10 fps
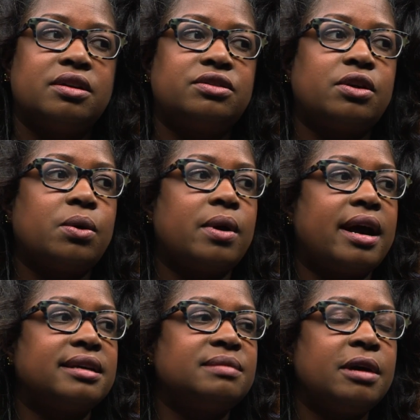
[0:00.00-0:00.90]
So,
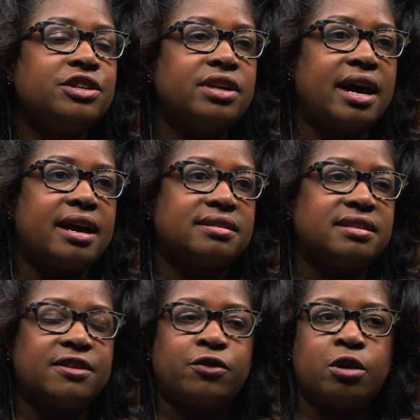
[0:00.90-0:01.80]
as much as
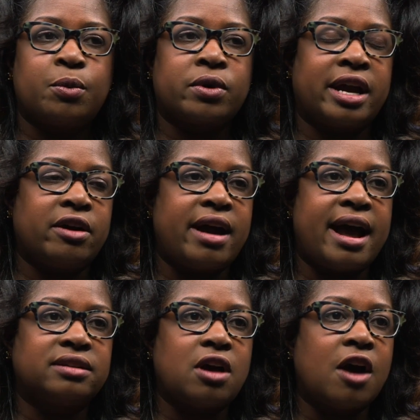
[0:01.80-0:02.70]
the Affordable Care
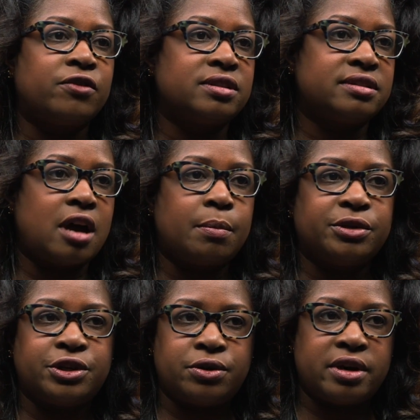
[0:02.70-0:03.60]
Act offers us
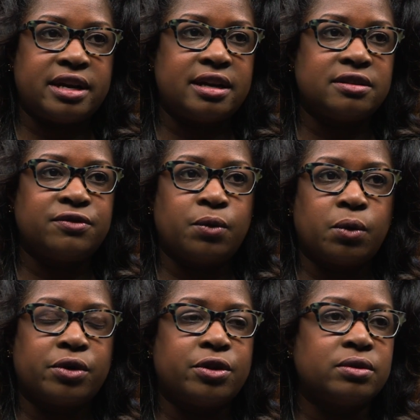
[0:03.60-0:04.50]
opportunities
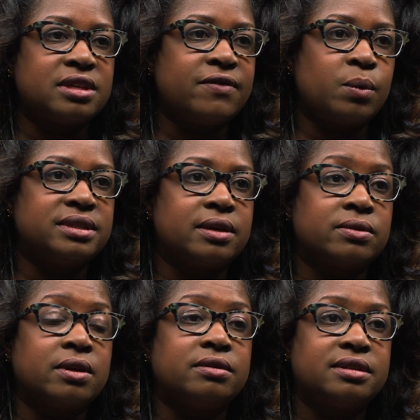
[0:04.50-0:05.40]
for those living with
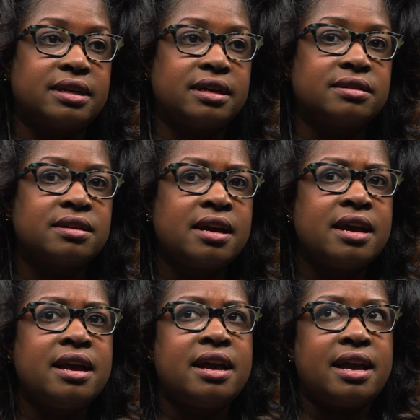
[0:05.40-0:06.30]
sickle cell disease,
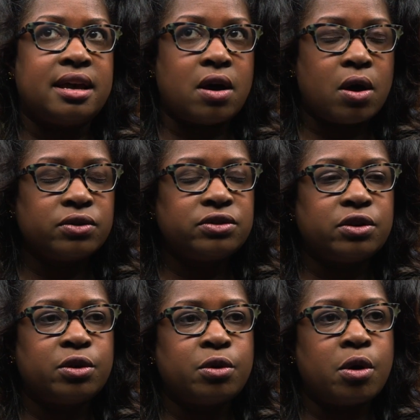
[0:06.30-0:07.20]
it
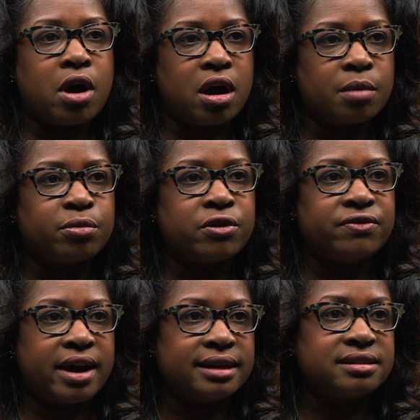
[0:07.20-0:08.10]
also
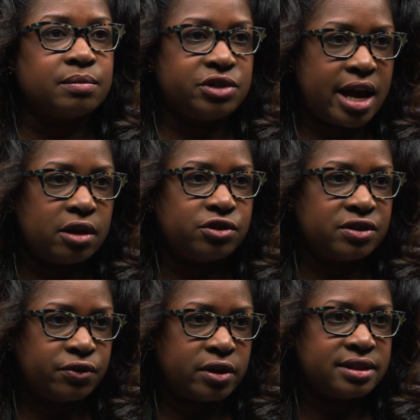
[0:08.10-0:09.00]
provides some
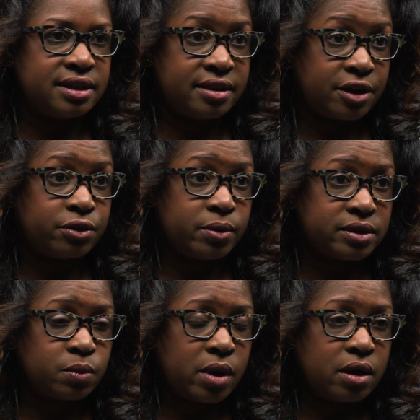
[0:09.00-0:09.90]
challenges for us to think through
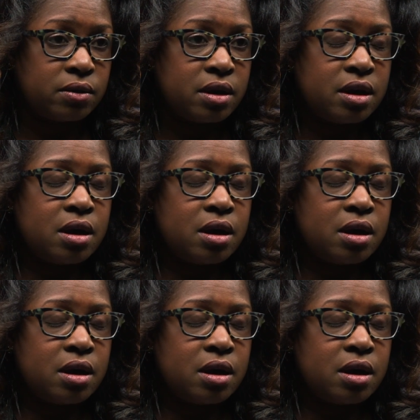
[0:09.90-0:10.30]
as well.